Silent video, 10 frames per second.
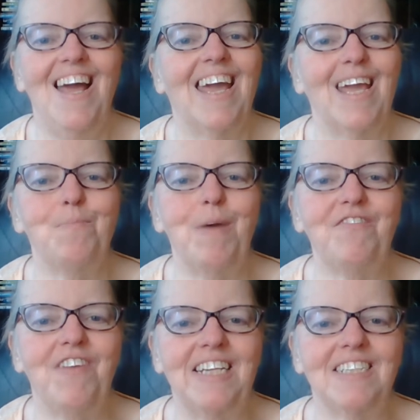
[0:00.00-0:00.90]
In my
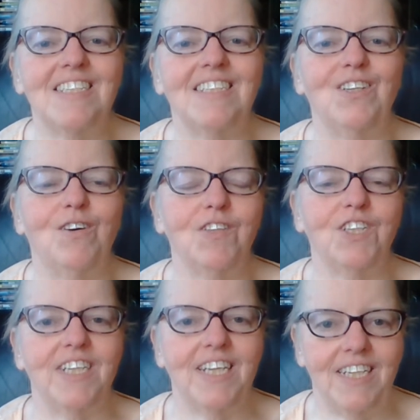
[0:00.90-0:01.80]
fantasy novel
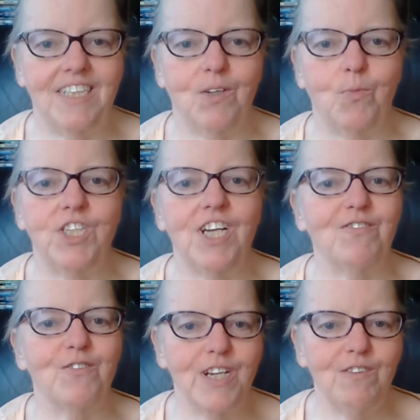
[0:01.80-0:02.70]
Yakita, which I've
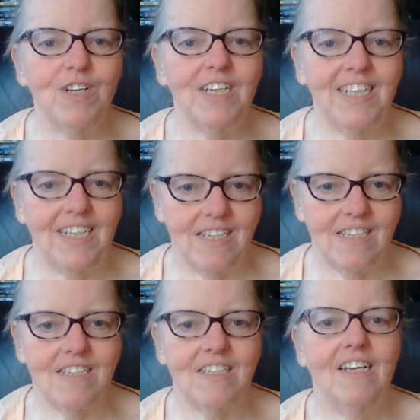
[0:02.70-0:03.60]

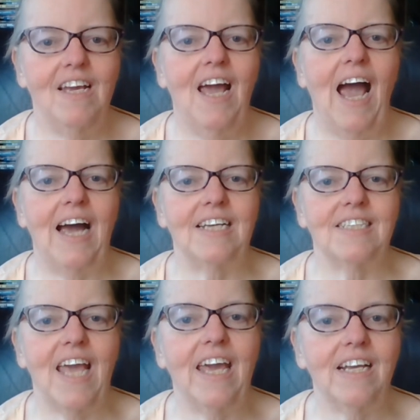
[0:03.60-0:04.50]
re-released as
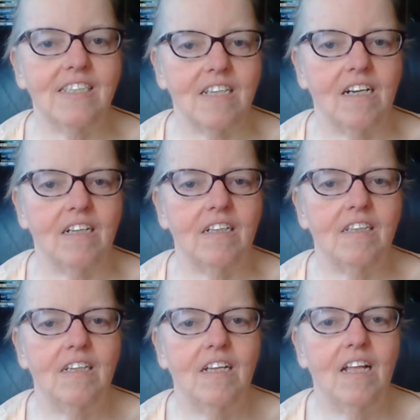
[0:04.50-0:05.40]
Exile,
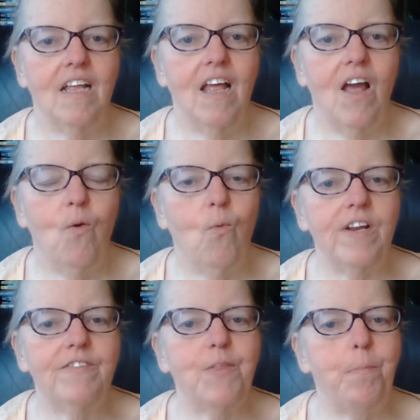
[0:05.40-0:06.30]
one
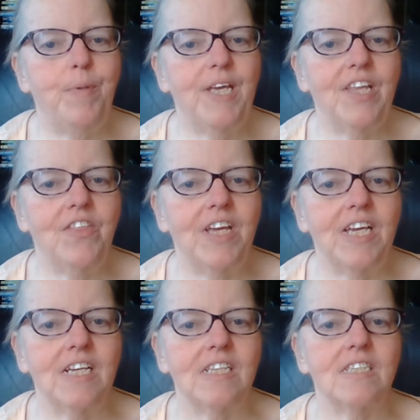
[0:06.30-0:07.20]
of the big
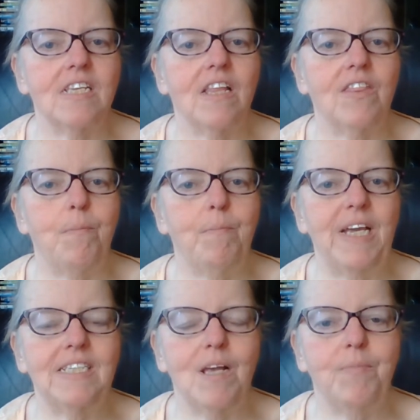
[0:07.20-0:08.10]
things that
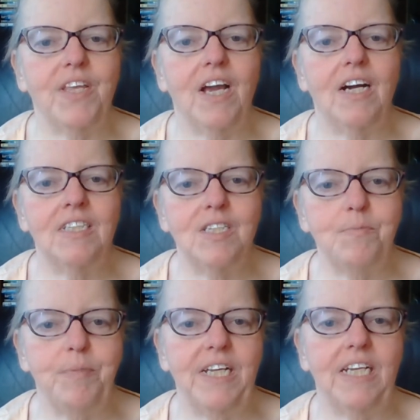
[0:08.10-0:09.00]
makes up the
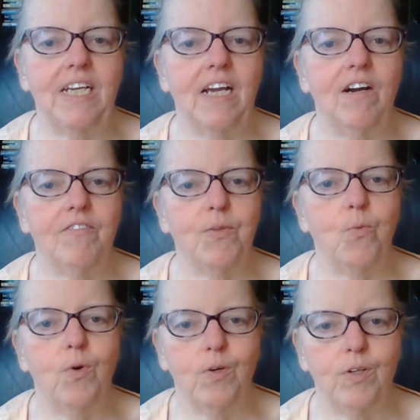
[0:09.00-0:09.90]
underpinning of the
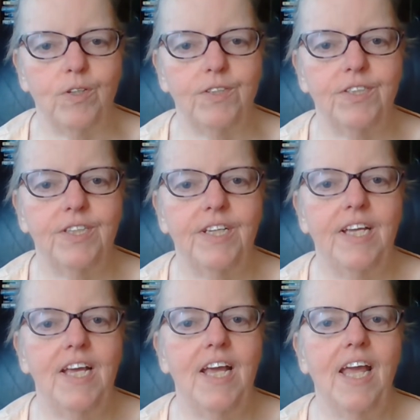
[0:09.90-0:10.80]
world
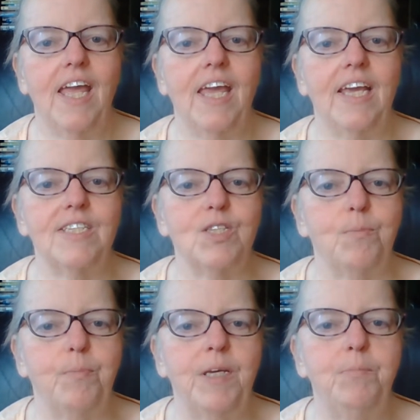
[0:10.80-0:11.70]
is the
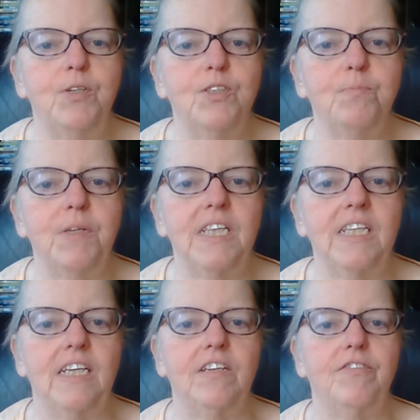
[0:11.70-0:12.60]
people's
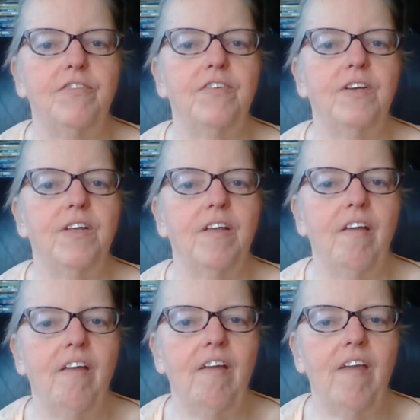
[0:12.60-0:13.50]
belief
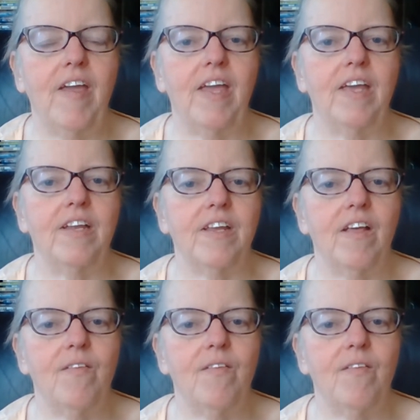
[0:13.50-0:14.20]
in